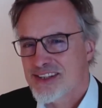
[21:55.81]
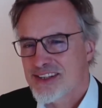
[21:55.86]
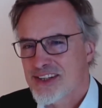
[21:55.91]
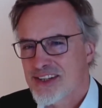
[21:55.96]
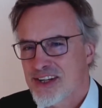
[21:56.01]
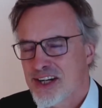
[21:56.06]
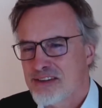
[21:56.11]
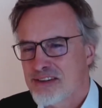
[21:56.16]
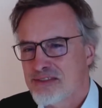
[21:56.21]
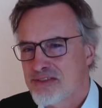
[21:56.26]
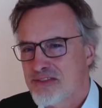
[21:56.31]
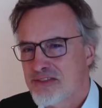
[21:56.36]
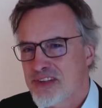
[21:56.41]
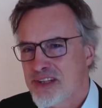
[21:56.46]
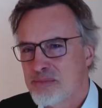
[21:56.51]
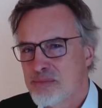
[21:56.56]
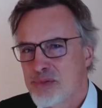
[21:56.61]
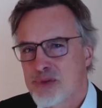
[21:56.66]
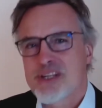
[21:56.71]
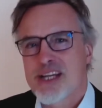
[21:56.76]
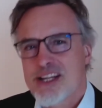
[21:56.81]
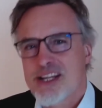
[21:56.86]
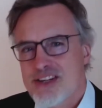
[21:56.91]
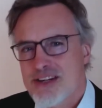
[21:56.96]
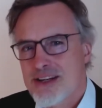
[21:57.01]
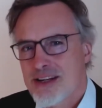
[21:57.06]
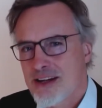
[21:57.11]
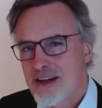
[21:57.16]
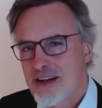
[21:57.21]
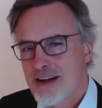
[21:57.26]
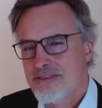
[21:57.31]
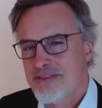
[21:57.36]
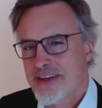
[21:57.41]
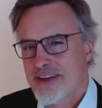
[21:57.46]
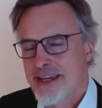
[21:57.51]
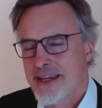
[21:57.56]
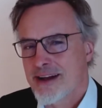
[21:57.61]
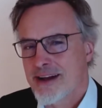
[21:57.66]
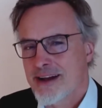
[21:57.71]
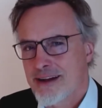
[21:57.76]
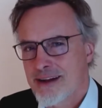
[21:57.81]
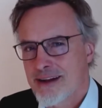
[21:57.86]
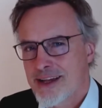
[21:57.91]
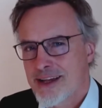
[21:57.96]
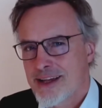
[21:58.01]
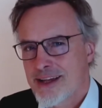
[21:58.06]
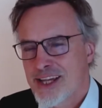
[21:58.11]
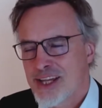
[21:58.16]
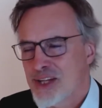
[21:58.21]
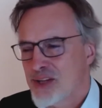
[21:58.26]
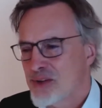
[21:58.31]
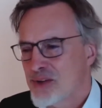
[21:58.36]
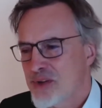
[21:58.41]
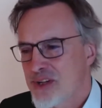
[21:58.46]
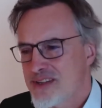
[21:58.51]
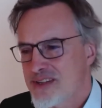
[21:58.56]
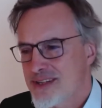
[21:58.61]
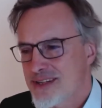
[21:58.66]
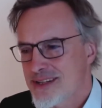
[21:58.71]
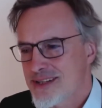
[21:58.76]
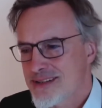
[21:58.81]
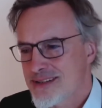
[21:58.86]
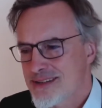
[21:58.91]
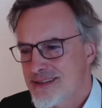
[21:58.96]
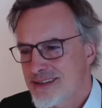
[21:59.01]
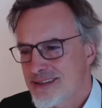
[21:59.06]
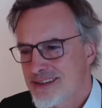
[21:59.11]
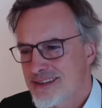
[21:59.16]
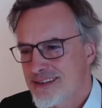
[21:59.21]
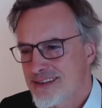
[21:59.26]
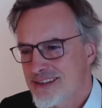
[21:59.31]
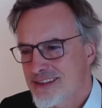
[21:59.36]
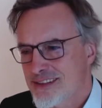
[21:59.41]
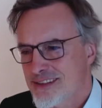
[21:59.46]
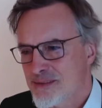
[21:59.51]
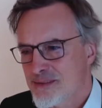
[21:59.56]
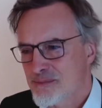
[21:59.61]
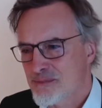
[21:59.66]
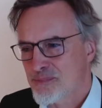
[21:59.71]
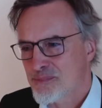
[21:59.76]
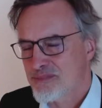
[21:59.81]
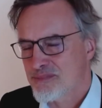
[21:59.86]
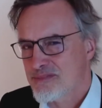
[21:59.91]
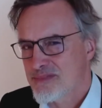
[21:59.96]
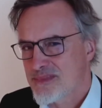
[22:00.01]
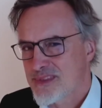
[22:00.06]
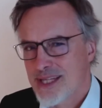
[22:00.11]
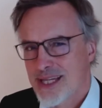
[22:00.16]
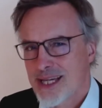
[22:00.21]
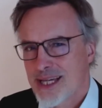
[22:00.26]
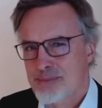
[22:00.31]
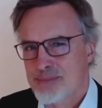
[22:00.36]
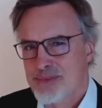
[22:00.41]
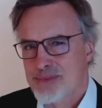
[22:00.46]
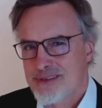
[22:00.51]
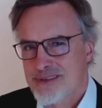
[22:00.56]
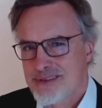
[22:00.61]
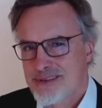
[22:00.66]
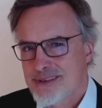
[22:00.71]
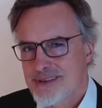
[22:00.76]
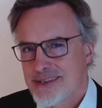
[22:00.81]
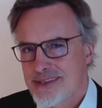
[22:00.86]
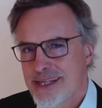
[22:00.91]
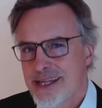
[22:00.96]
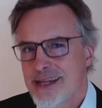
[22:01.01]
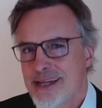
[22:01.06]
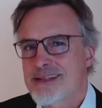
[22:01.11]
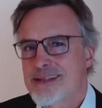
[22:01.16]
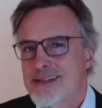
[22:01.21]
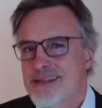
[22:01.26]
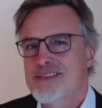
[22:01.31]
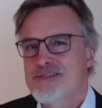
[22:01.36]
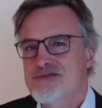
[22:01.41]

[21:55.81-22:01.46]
of the potential of AI which isn't tapped yet.